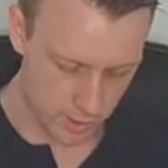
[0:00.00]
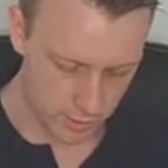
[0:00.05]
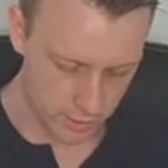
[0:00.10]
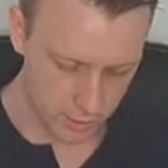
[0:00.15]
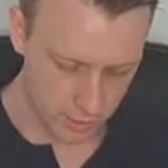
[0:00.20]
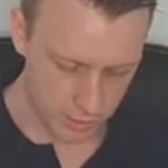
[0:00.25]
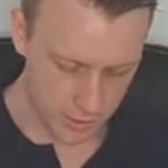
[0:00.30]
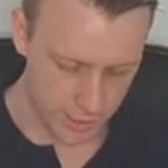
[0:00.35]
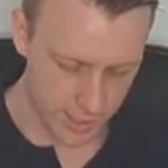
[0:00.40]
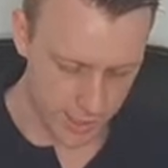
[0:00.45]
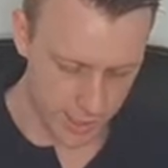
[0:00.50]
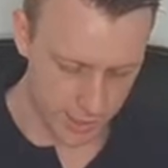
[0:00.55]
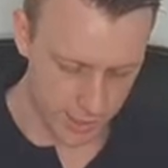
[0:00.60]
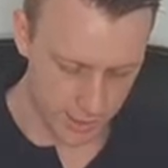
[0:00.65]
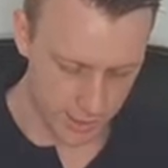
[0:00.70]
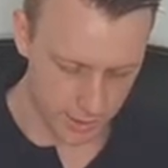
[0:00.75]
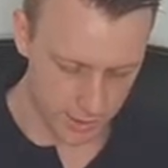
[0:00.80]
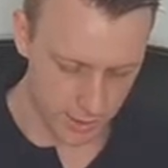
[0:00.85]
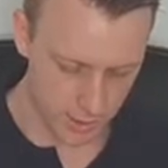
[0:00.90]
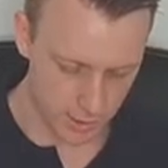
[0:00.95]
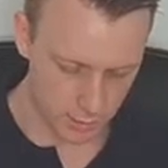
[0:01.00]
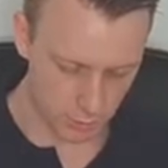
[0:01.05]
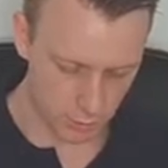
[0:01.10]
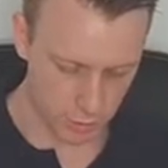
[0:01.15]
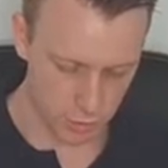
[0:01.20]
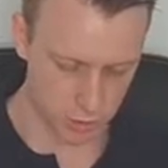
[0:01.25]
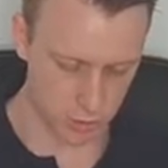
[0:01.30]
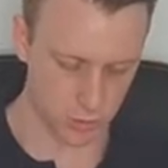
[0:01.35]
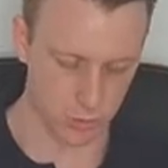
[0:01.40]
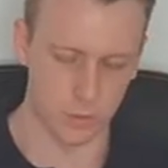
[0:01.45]
you get the
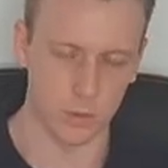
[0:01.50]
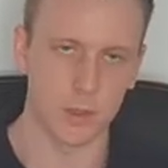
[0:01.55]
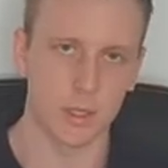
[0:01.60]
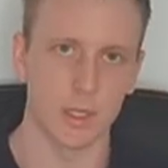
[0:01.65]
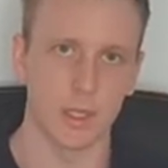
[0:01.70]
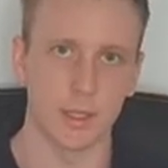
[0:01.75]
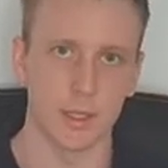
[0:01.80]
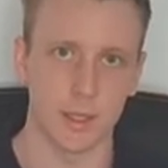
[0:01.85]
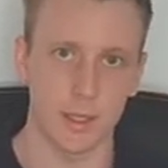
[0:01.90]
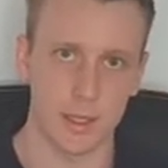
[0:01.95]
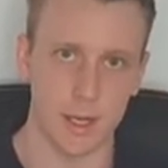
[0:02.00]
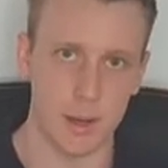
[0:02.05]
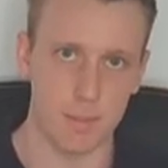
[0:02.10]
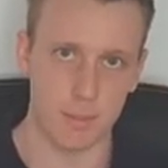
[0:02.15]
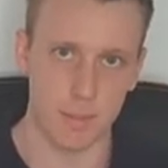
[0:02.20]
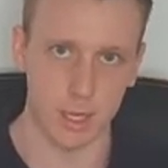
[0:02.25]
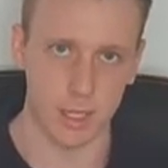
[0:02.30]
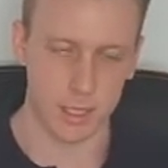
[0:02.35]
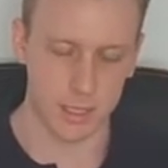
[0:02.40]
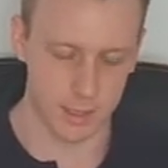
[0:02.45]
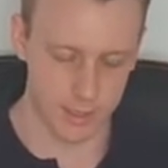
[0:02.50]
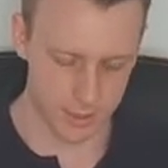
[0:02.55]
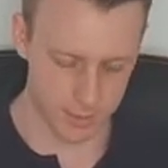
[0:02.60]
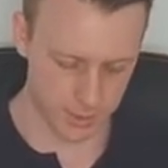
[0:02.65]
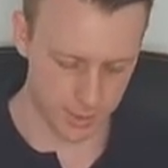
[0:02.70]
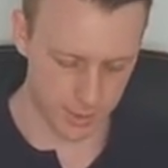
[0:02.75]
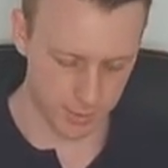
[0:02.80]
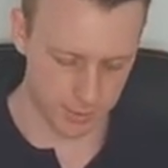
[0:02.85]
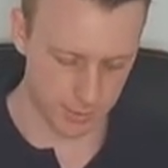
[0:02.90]
original number, okay?